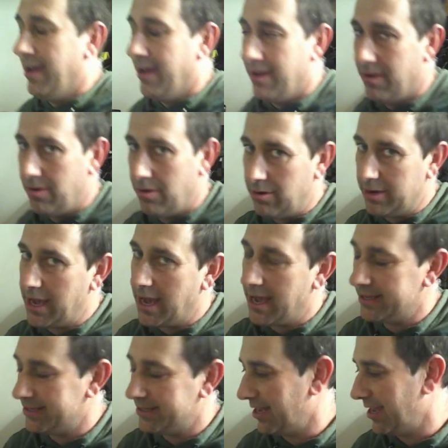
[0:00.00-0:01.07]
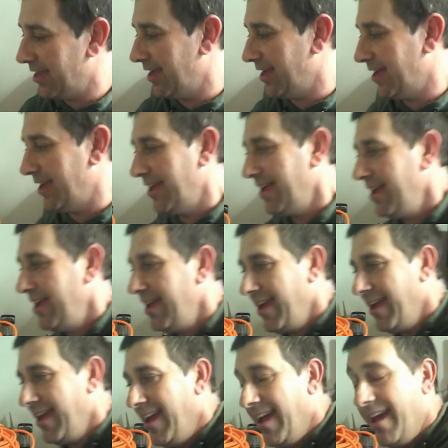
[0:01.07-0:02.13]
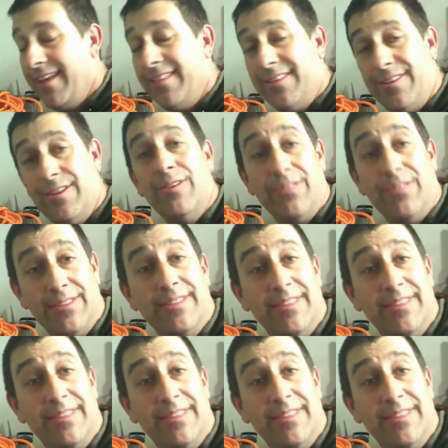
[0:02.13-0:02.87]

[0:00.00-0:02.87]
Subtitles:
Oh, guys. You know,